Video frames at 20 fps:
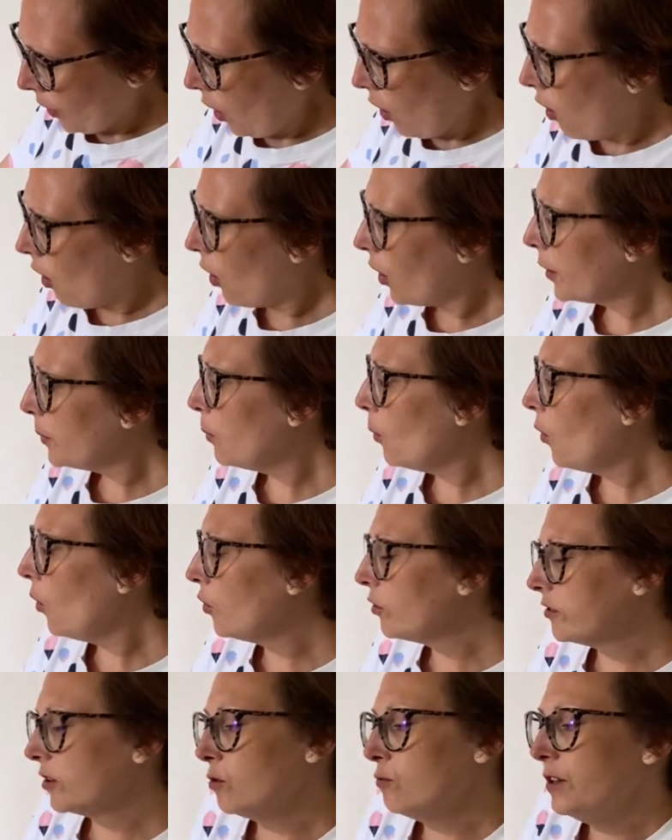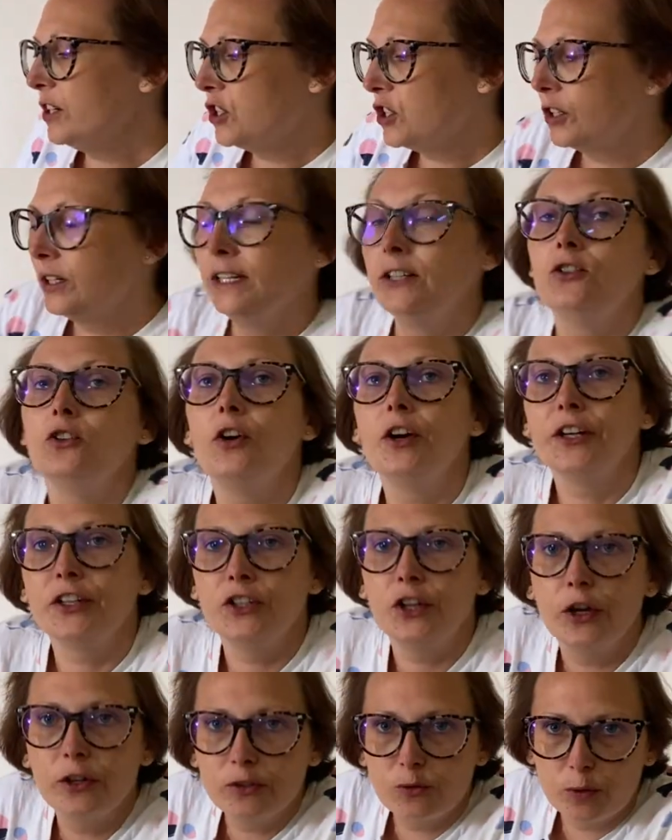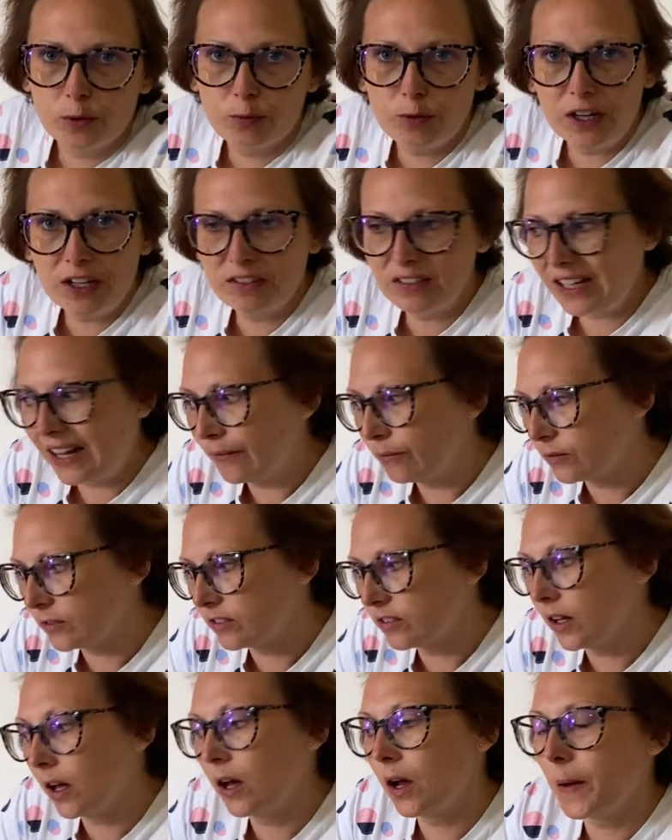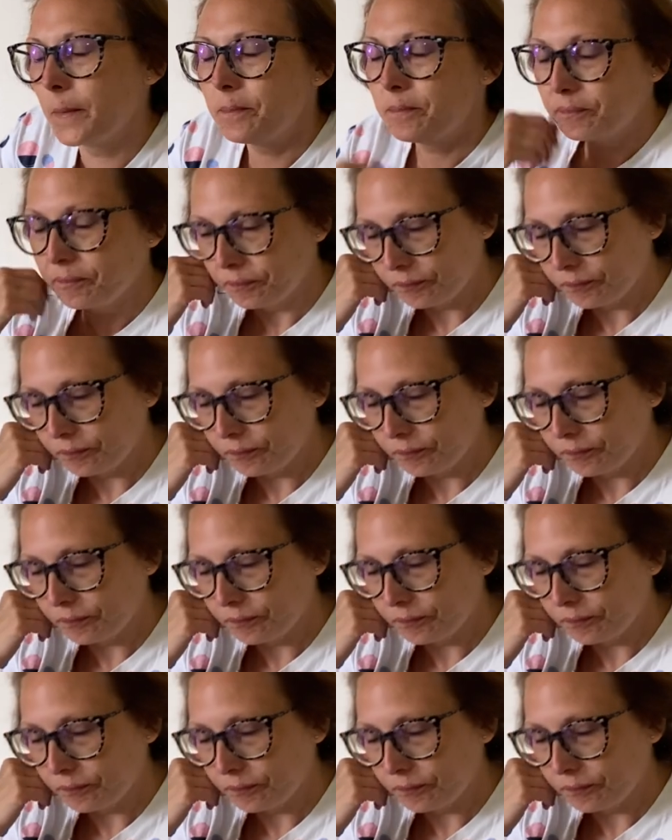I was originally diagnosed with breast cancer